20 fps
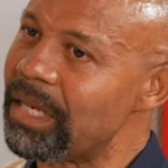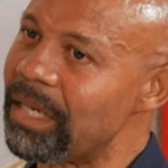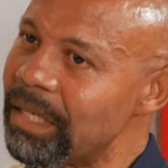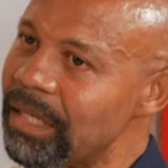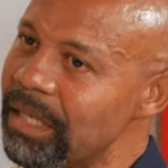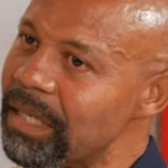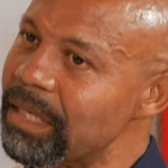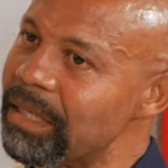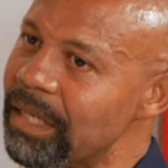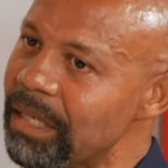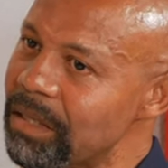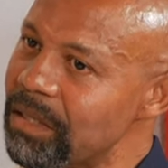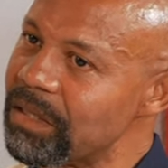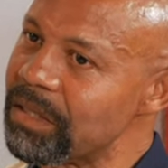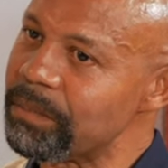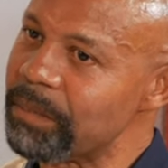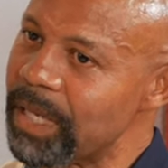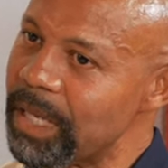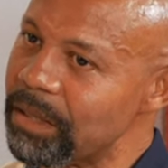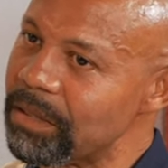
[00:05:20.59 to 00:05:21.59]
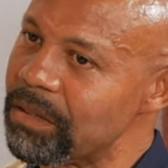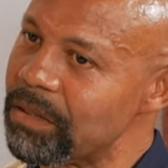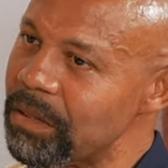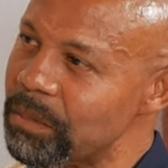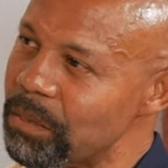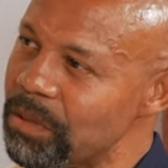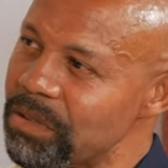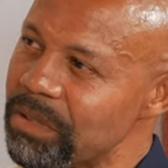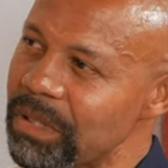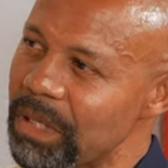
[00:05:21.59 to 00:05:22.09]
And again, that goes down to the
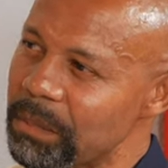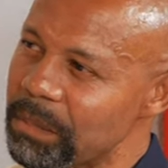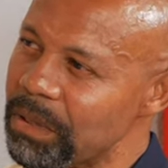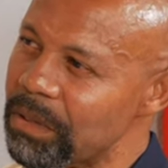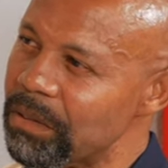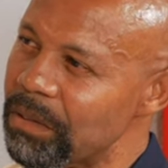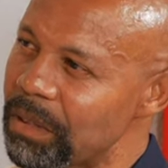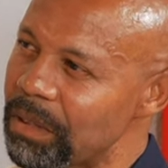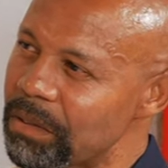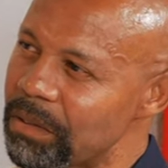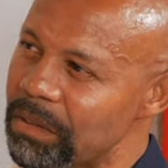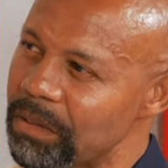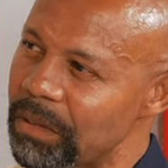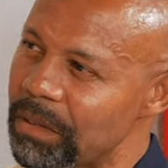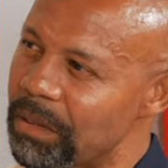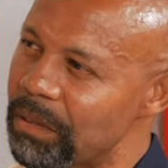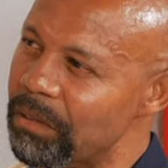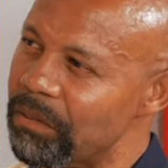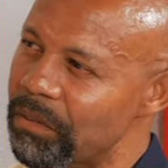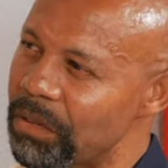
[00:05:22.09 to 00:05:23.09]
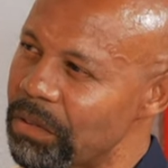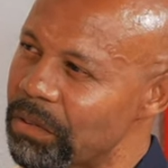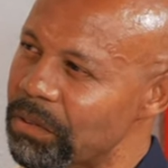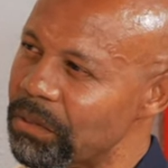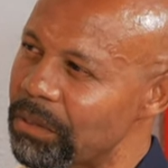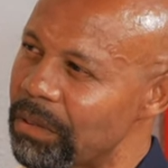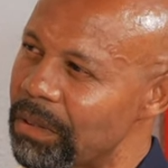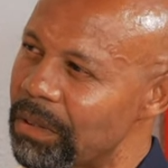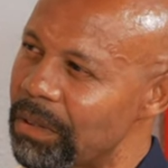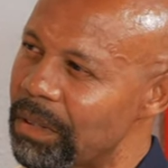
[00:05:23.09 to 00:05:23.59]
perception of the
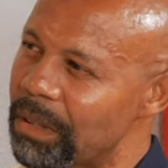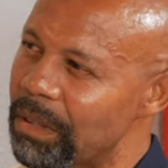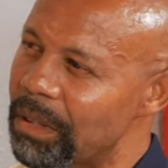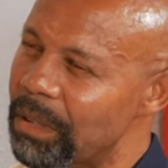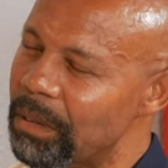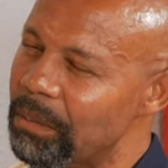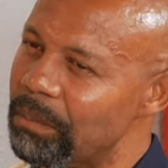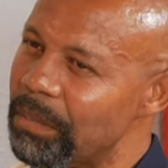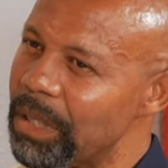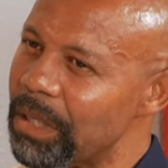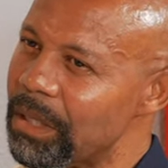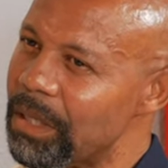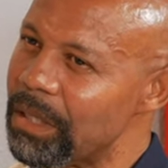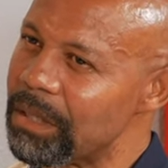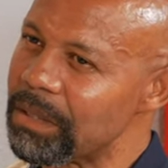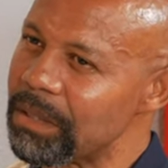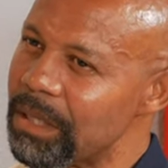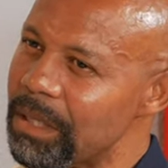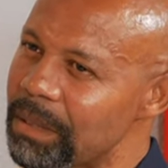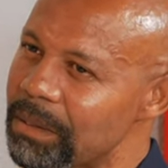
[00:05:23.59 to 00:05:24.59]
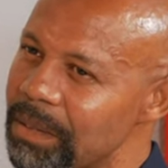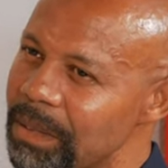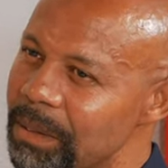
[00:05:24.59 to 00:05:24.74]
individual, because um,